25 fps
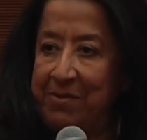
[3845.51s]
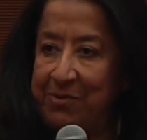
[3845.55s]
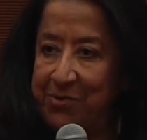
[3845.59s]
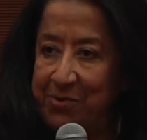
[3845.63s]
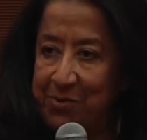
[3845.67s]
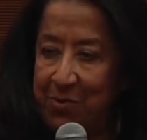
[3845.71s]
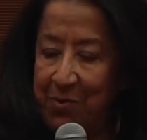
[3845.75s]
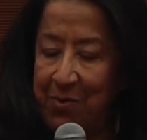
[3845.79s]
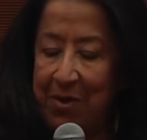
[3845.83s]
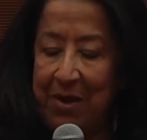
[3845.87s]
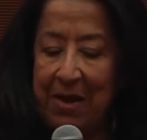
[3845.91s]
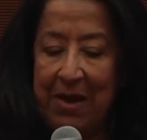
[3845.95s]

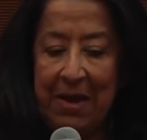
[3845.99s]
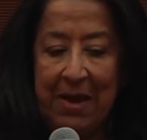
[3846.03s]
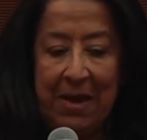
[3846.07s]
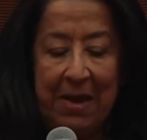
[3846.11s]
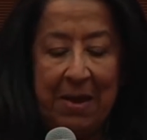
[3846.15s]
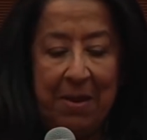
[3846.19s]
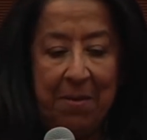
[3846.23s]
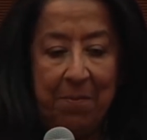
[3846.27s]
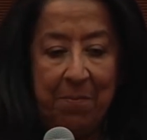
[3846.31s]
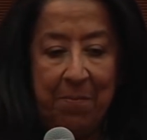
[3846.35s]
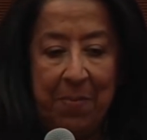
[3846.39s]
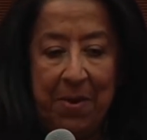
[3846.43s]
So,
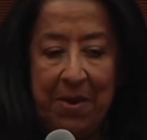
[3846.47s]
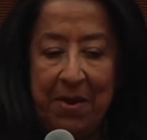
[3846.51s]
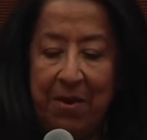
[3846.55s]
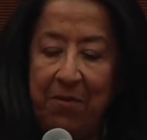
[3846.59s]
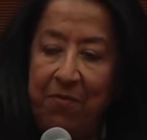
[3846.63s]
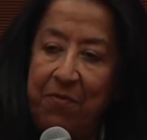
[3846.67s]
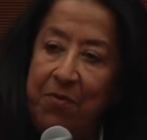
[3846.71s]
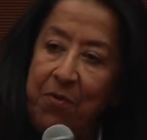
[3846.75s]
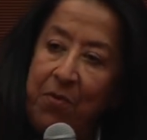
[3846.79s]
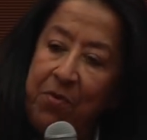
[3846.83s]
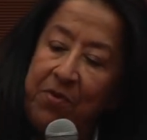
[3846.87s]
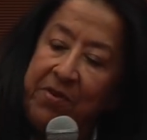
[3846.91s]
but
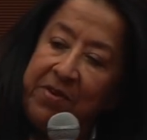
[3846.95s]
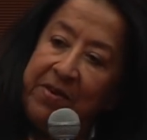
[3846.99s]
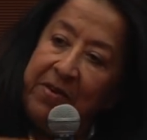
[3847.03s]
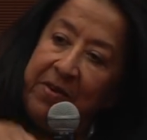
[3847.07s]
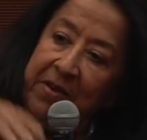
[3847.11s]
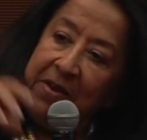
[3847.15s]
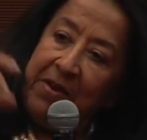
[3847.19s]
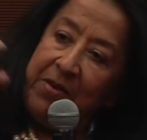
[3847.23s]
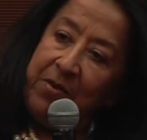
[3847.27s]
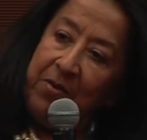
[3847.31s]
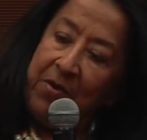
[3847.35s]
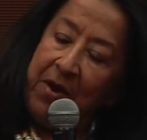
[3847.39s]
if you're
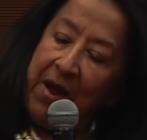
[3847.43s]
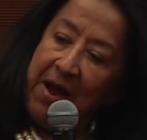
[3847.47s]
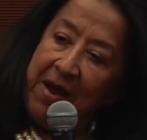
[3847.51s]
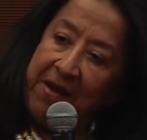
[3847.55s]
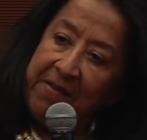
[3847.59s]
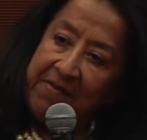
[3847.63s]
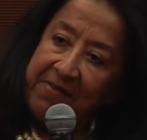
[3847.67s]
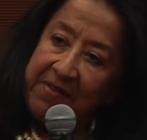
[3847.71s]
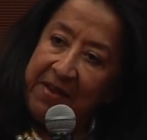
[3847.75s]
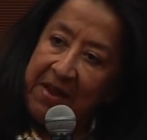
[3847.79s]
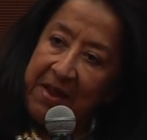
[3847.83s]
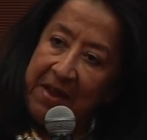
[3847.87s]

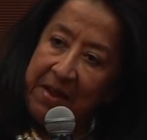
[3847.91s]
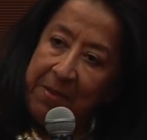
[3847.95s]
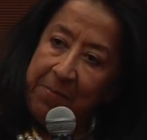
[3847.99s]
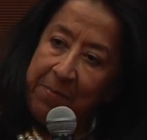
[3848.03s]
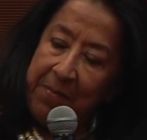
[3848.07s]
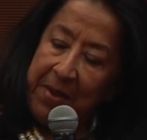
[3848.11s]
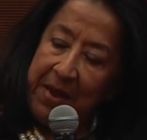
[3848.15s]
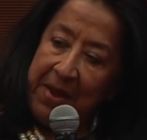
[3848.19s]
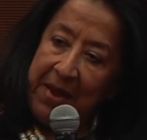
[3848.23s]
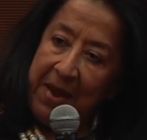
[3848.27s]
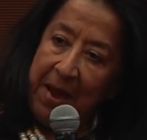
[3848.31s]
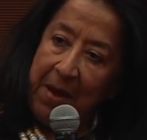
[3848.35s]
asking
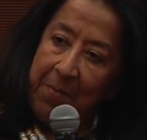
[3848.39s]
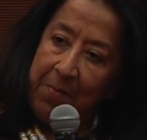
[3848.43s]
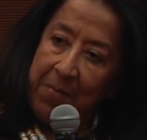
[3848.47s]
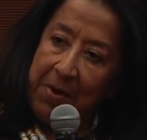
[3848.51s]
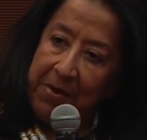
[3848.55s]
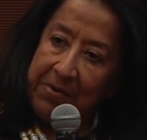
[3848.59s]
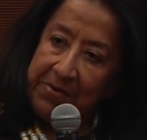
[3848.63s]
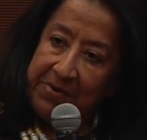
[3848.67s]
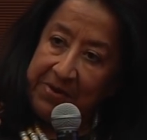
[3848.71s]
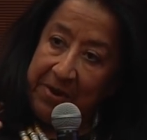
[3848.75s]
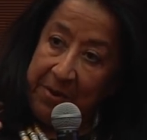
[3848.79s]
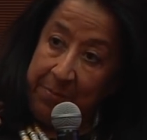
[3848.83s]
me
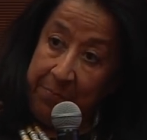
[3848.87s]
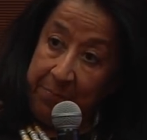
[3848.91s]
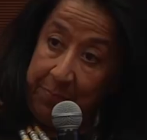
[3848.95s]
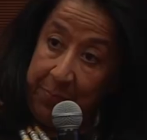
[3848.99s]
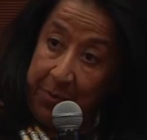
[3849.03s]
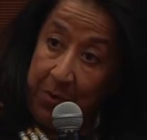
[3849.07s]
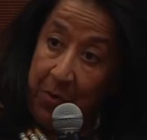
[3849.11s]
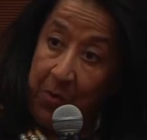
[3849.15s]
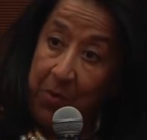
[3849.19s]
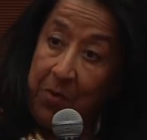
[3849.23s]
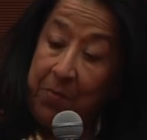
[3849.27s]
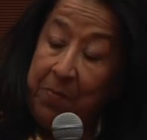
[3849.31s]
about
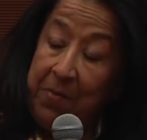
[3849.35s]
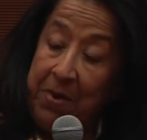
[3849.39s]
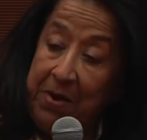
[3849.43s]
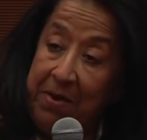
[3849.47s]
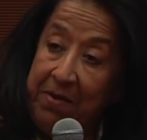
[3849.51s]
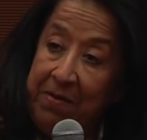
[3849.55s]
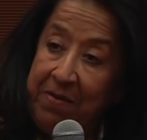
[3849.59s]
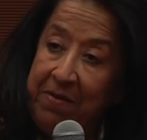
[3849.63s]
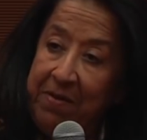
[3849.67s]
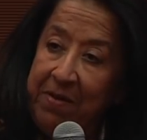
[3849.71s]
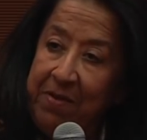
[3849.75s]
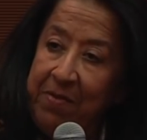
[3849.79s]

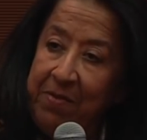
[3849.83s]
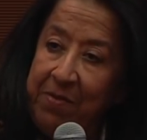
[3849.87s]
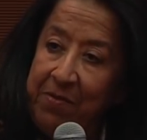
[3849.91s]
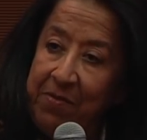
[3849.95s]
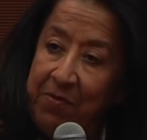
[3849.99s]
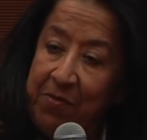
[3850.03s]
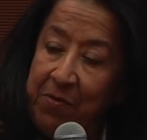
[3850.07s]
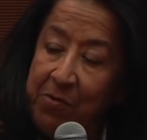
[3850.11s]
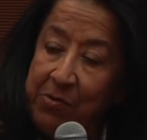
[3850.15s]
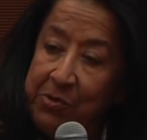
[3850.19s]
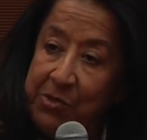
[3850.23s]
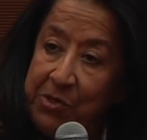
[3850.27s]
employment in the
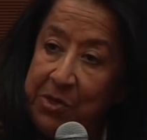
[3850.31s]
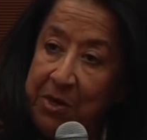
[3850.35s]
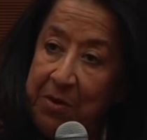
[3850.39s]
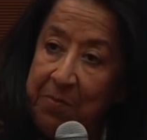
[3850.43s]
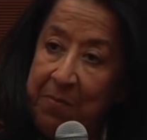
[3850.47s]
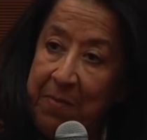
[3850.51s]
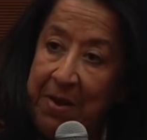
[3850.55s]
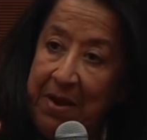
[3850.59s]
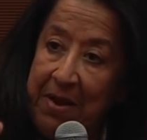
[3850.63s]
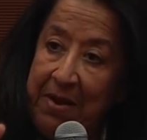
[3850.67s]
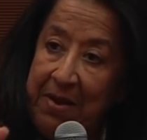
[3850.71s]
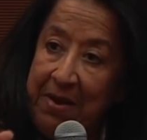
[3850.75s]
social
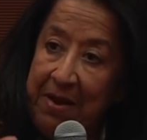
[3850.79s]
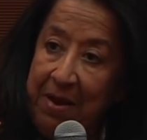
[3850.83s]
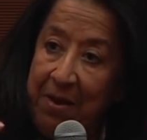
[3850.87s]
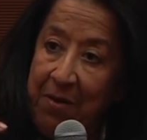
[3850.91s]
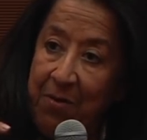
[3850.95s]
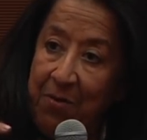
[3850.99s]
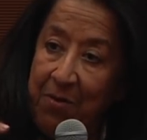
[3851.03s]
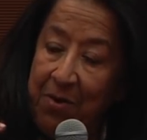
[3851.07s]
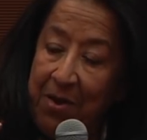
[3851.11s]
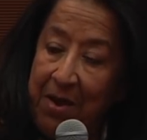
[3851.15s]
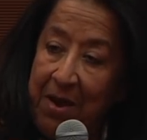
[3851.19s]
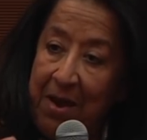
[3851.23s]
media,
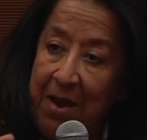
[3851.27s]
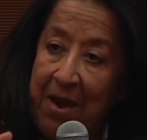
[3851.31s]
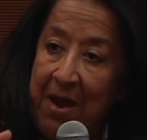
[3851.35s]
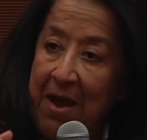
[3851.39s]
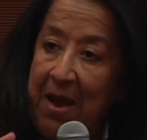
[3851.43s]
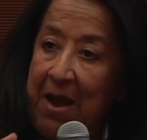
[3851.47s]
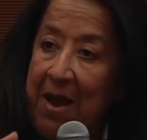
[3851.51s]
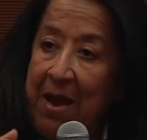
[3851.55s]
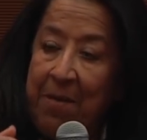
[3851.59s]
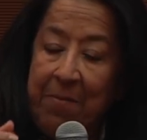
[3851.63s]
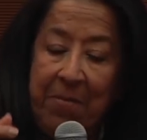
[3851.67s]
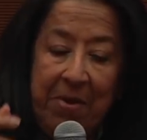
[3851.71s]
or,
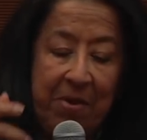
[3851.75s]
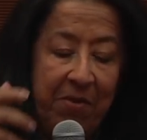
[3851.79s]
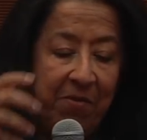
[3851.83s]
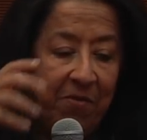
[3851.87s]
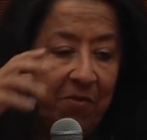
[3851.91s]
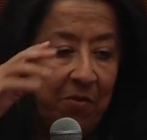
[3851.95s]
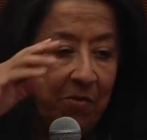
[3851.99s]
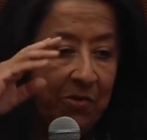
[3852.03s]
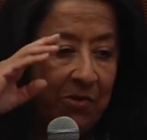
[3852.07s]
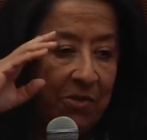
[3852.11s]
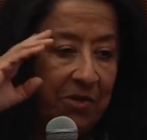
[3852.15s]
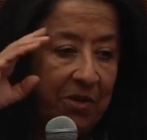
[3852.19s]
I mean,
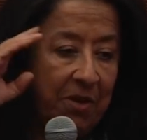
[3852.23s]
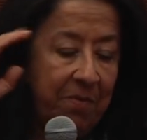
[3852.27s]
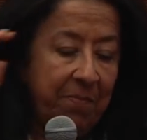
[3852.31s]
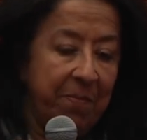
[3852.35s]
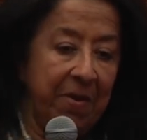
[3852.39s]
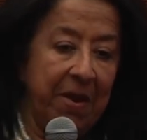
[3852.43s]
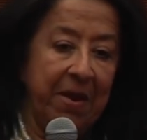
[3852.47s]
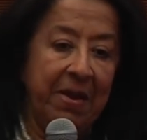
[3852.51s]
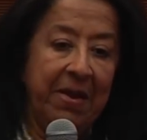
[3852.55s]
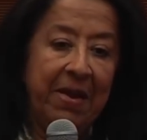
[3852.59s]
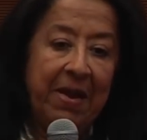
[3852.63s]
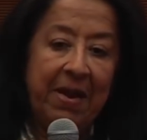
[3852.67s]
social
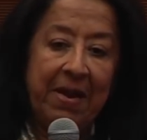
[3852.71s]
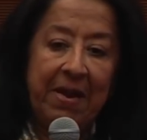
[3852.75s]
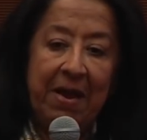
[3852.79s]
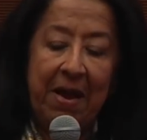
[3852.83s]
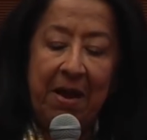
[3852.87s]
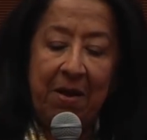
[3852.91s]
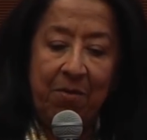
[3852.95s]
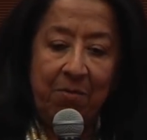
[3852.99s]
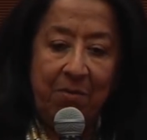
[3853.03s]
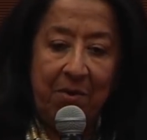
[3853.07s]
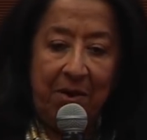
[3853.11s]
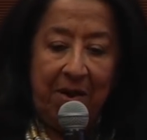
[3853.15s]
media
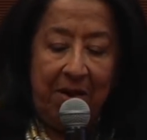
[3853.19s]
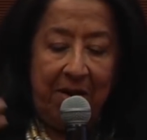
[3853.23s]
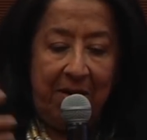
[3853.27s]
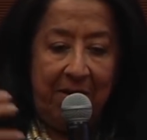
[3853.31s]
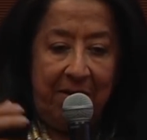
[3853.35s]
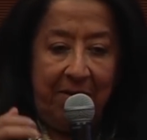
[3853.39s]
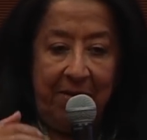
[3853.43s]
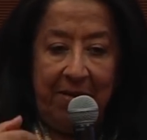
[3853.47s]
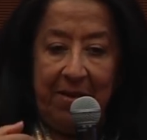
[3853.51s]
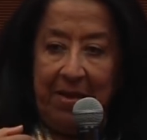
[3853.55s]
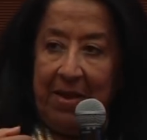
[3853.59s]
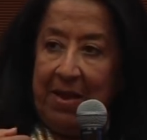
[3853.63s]

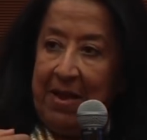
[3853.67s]
now,